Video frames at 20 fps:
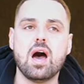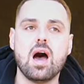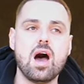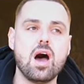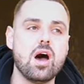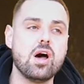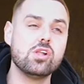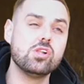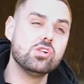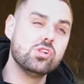
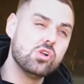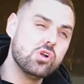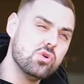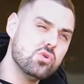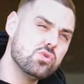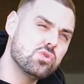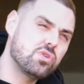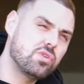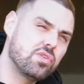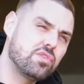uh,
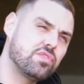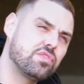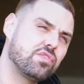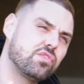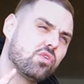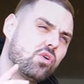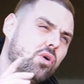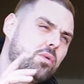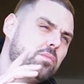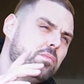Luke
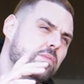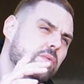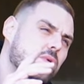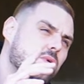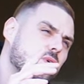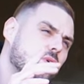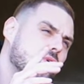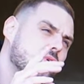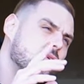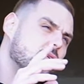from
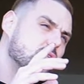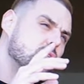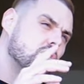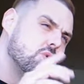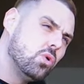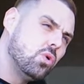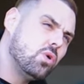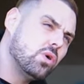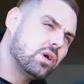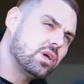
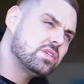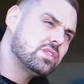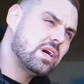York, is